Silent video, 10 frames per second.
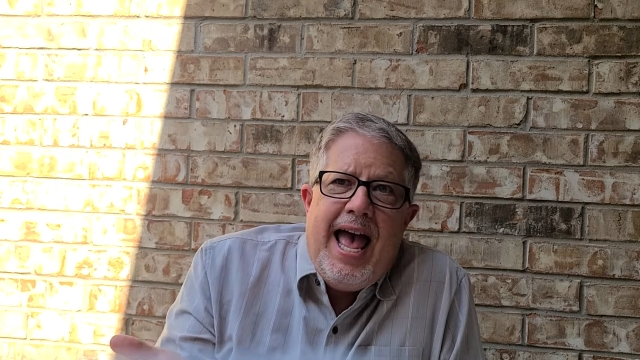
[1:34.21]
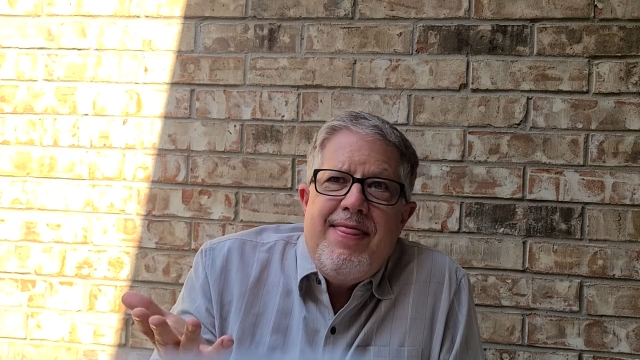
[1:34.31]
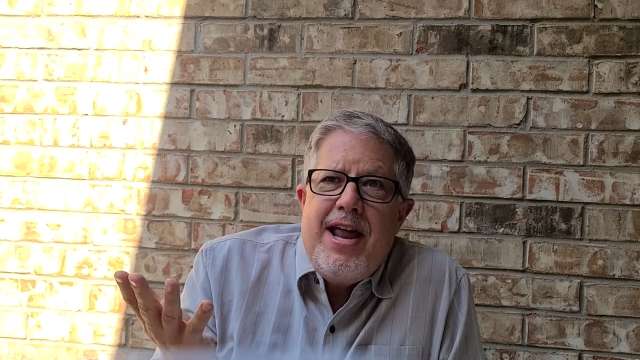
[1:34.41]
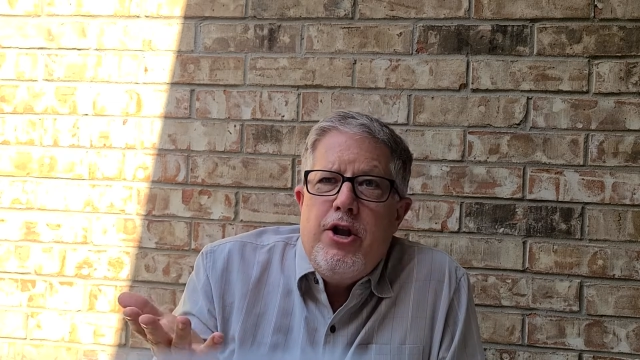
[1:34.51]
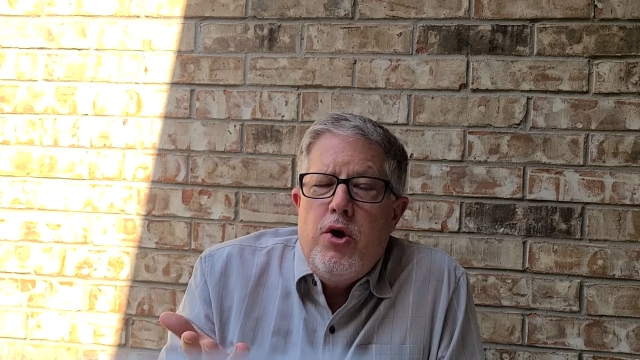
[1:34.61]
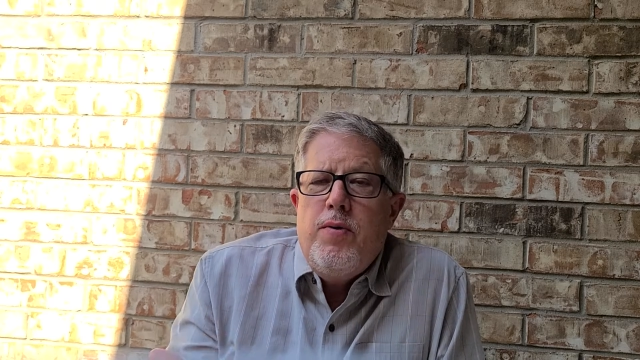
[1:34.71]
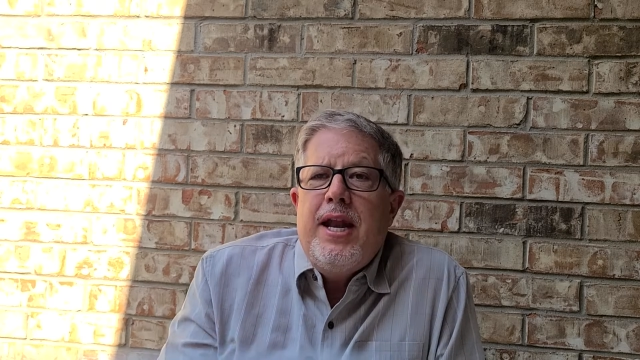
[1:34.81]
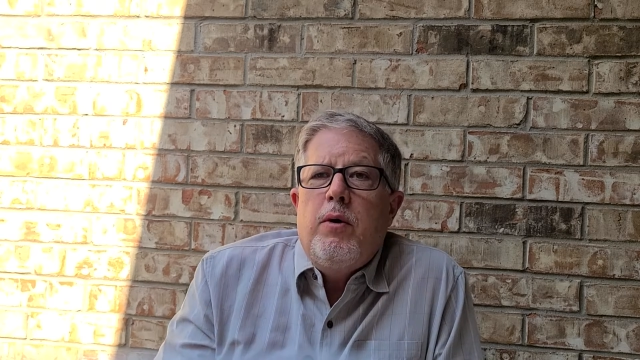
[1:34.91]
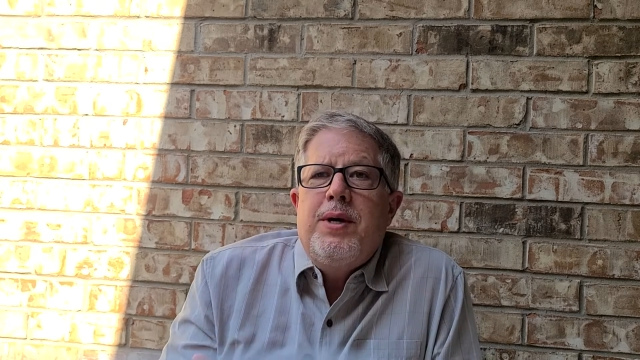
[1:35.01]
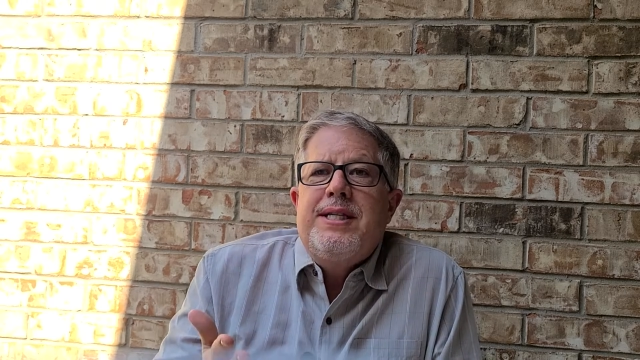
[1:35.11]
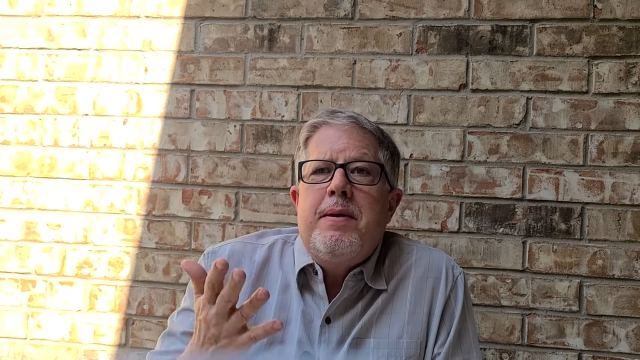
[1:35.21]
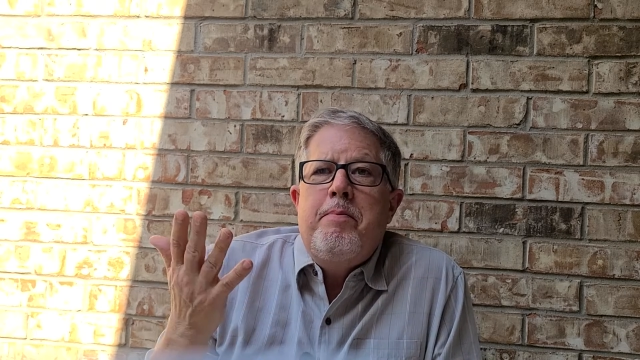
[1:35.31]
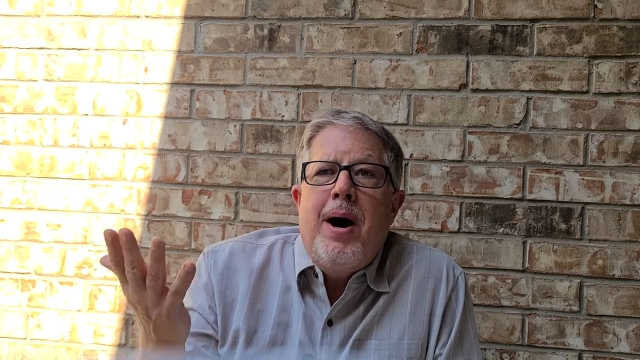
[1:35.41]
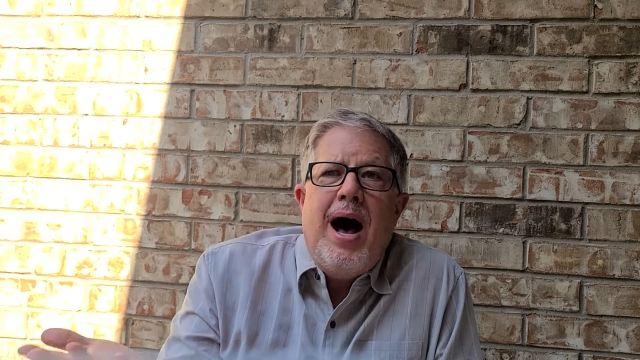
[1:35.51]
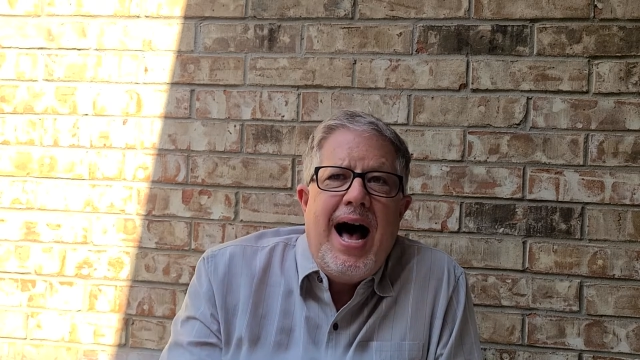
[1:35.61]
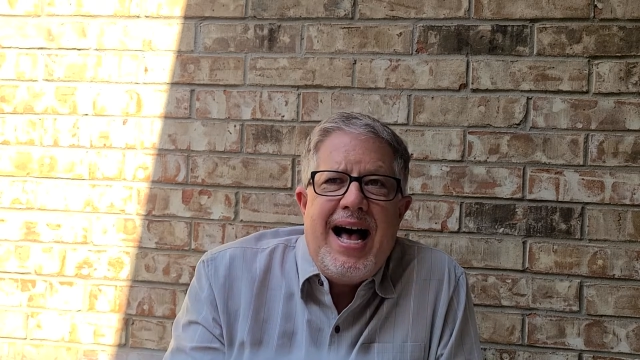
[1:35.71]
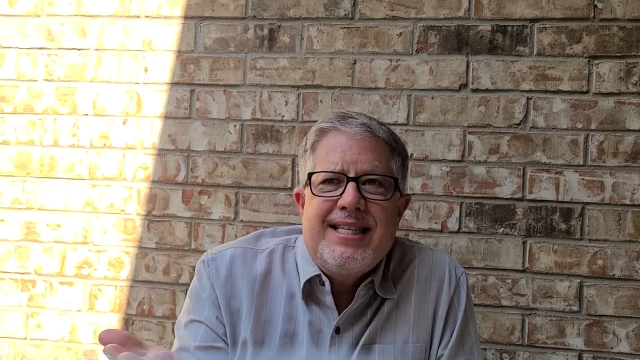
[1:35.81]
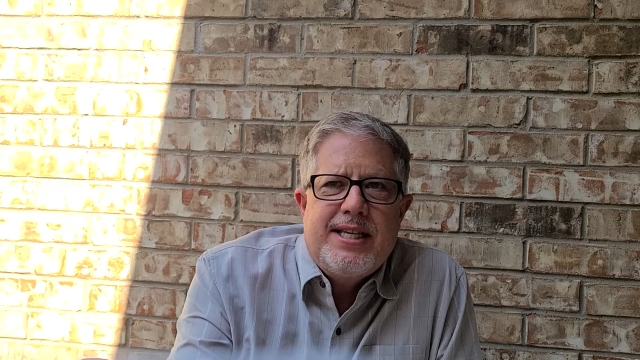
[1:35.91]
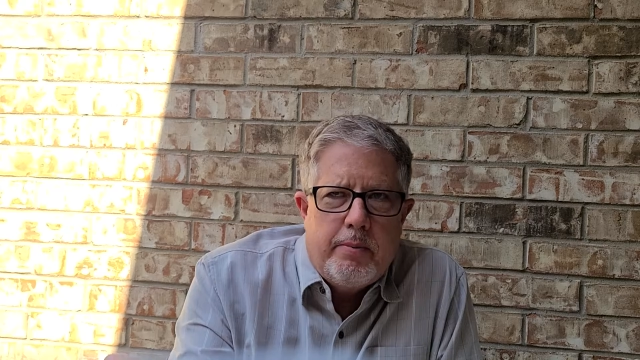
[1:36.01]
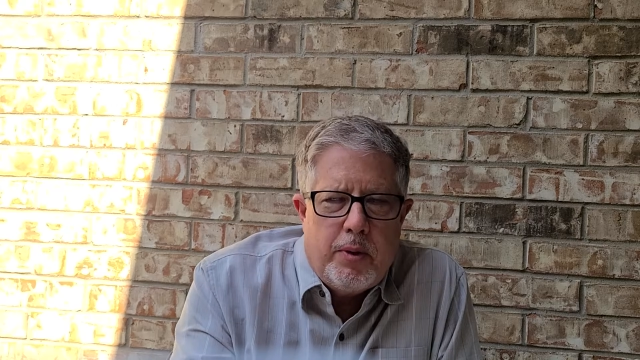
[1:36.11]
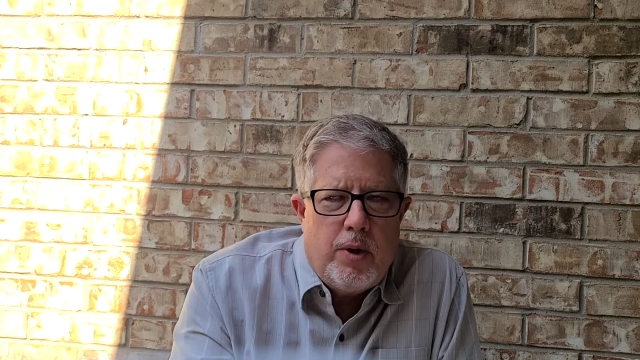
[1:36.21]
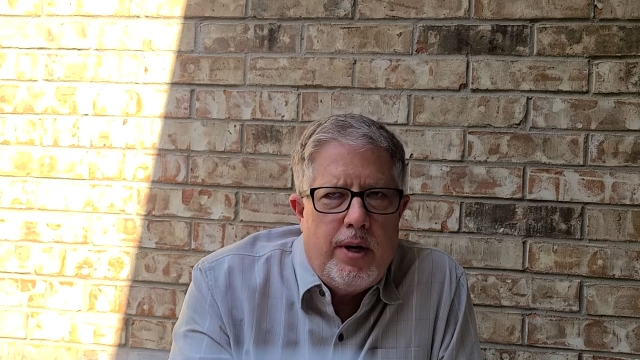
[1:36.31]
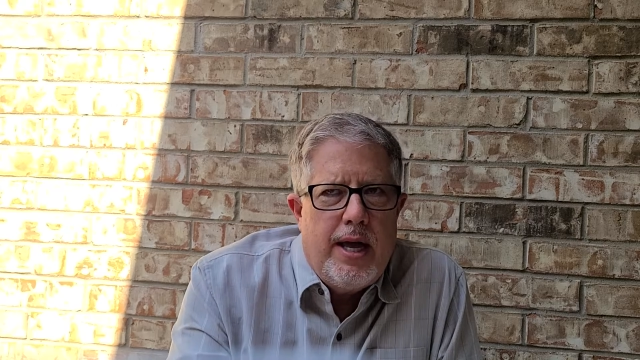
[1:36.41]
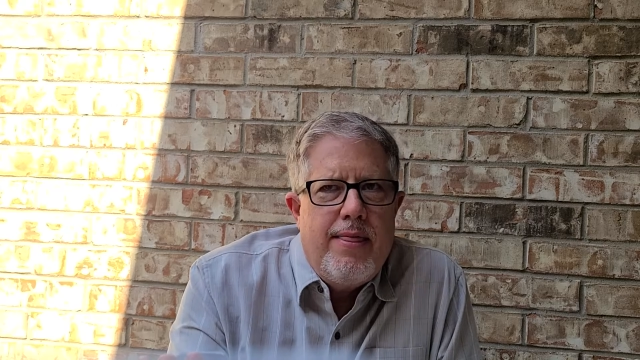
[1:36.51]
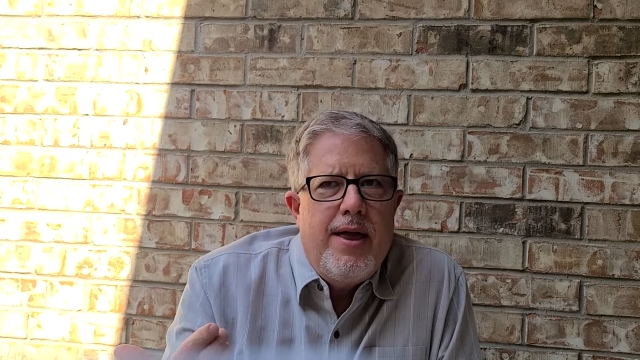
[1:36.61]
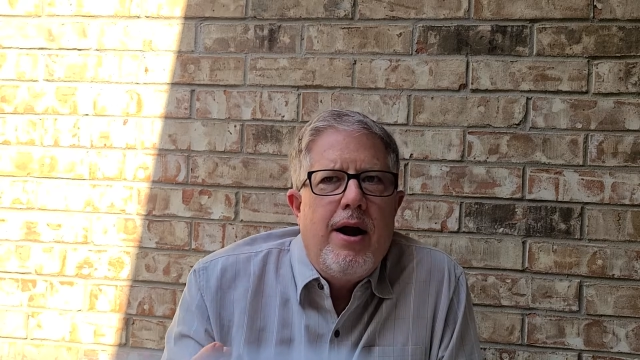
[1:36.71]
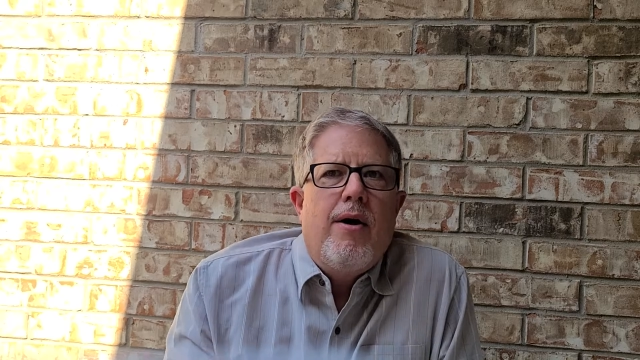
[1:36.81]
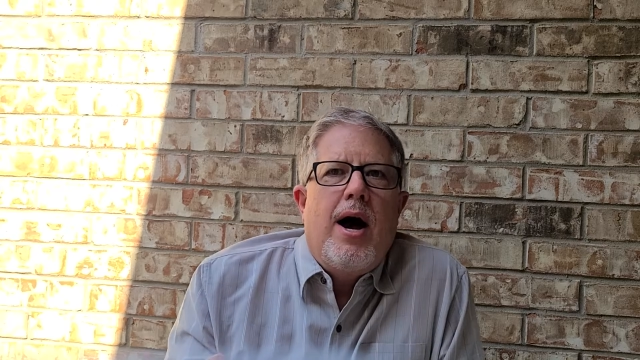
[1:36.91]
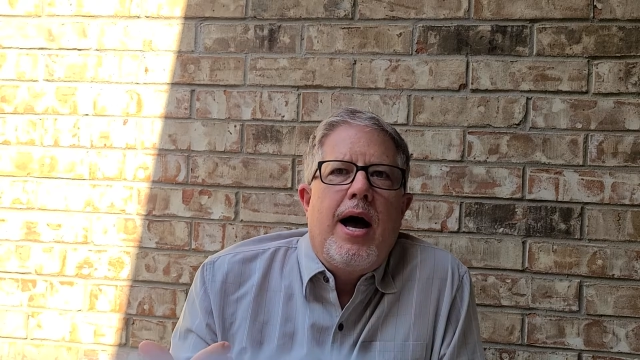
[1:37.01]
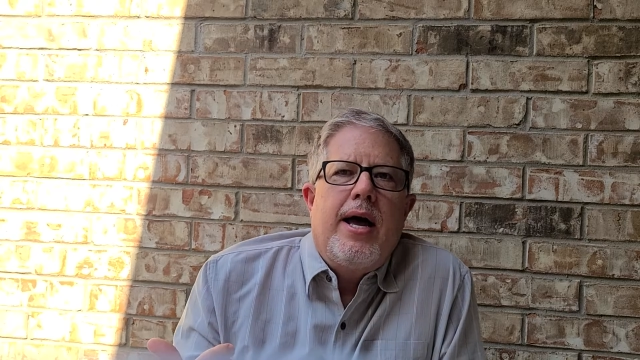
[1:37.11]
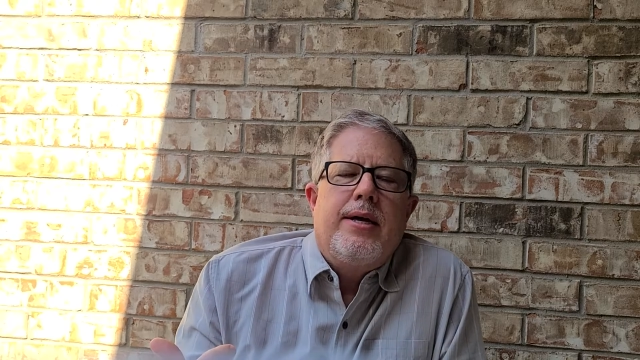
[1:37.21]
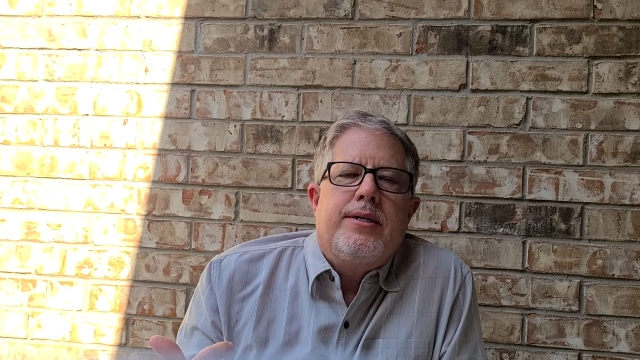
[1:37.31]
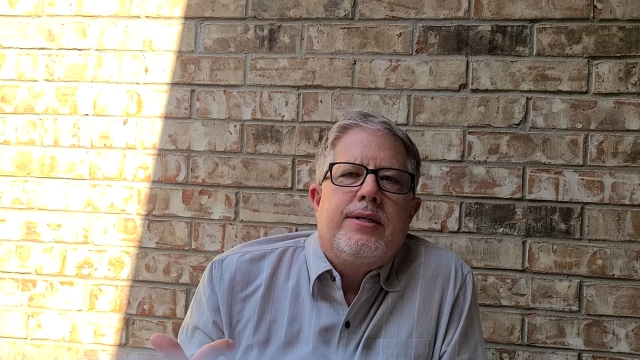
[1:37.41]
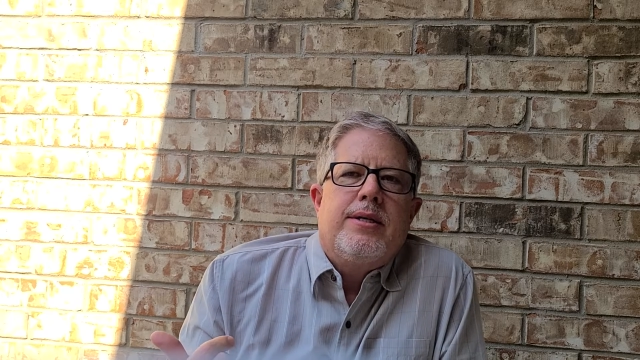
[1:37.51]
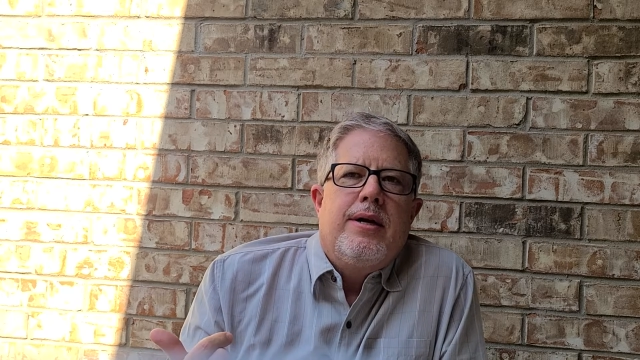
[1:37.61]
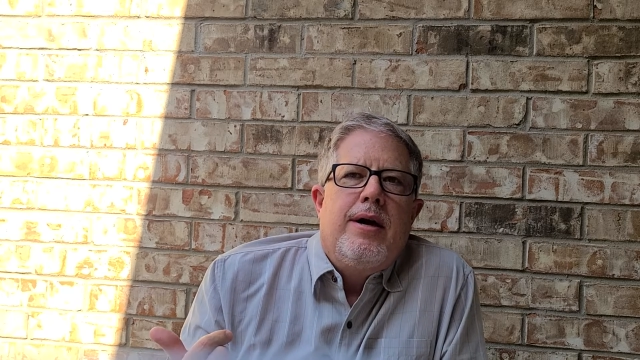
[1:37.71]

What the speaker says: and they knew that it was impossible in their eyes